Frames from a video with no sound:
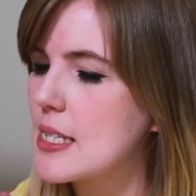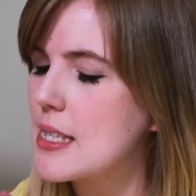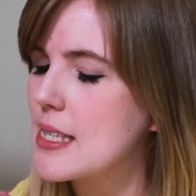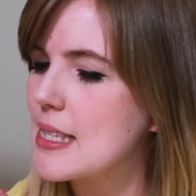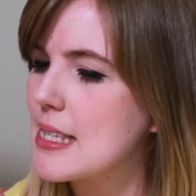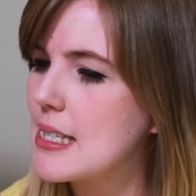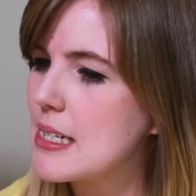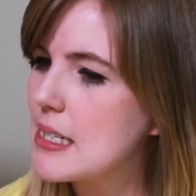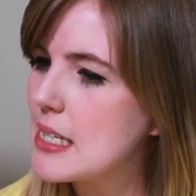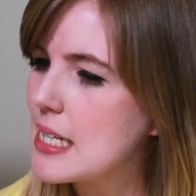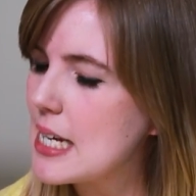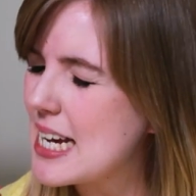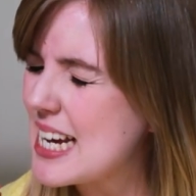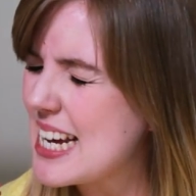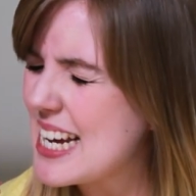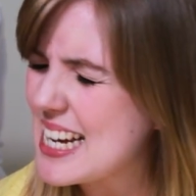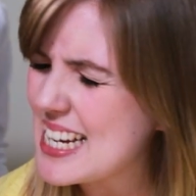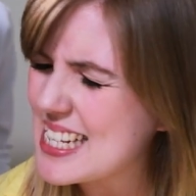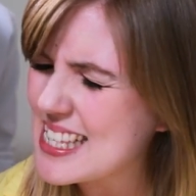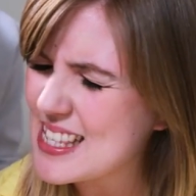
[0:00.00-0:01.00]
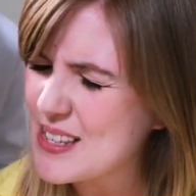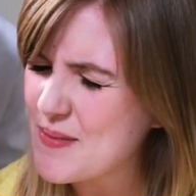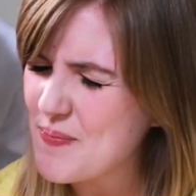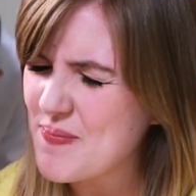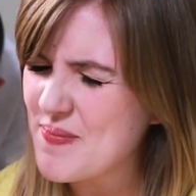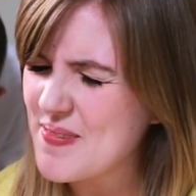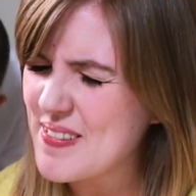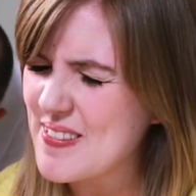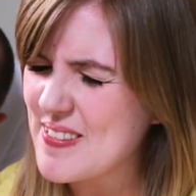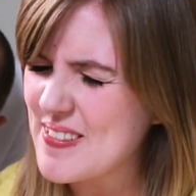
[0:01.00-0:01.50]
Its little hands
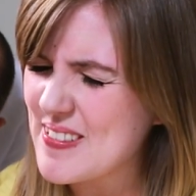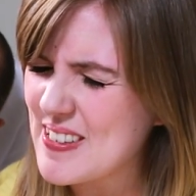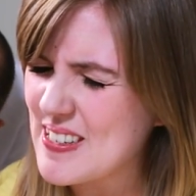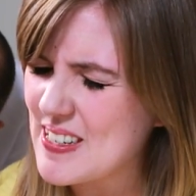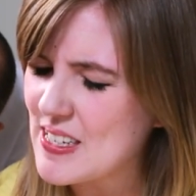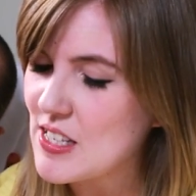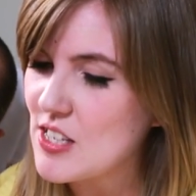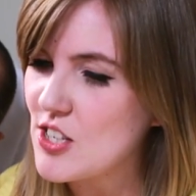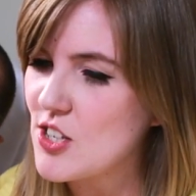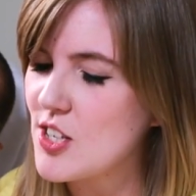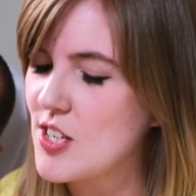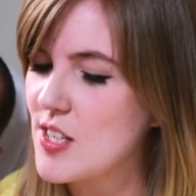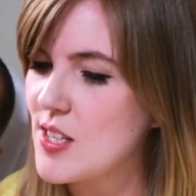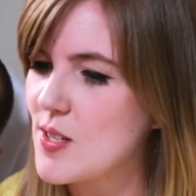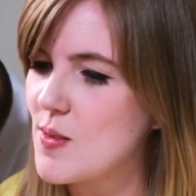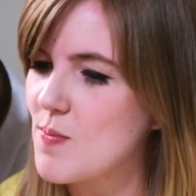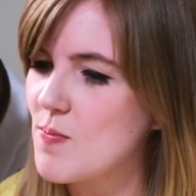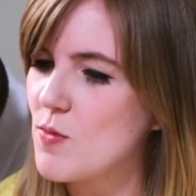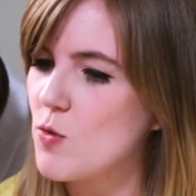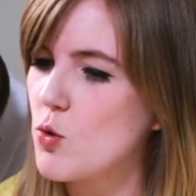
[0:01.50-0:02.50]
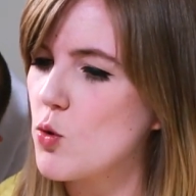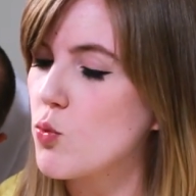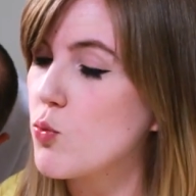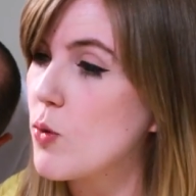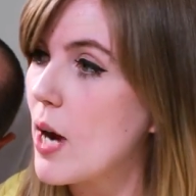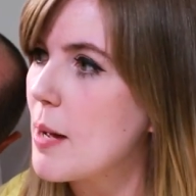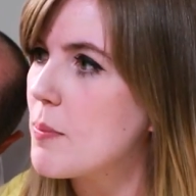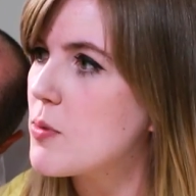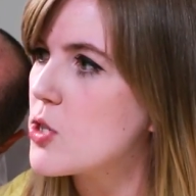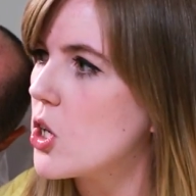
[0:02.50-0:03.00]
ugh, just
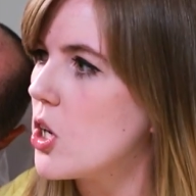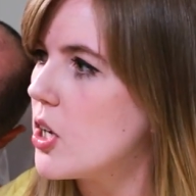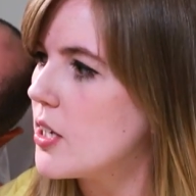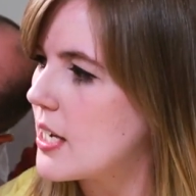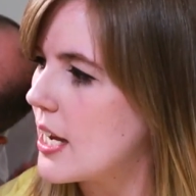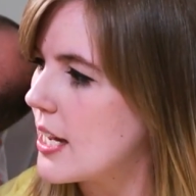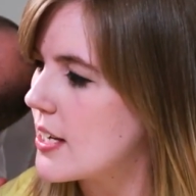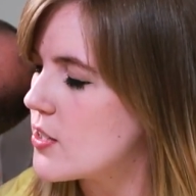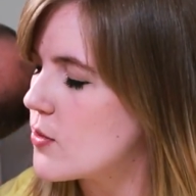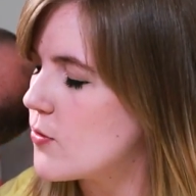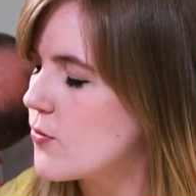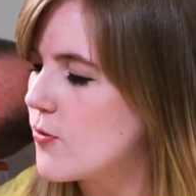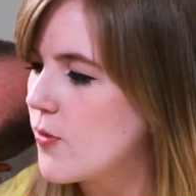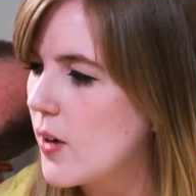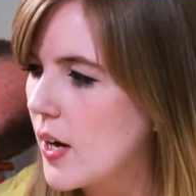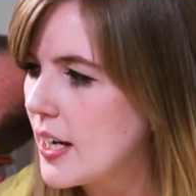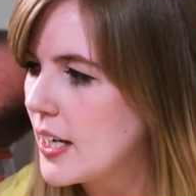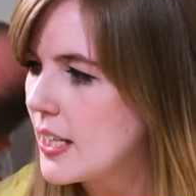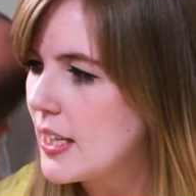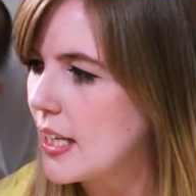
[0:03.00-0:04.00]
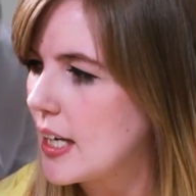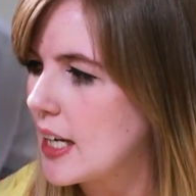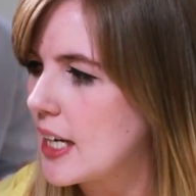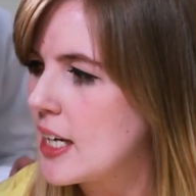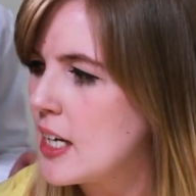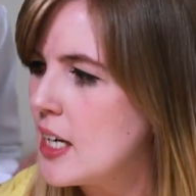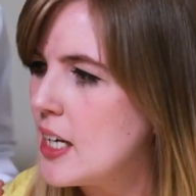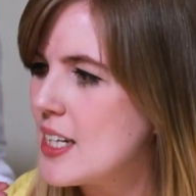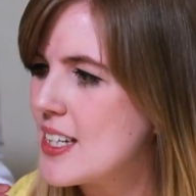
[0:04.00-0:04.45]
grabbed on and defiantly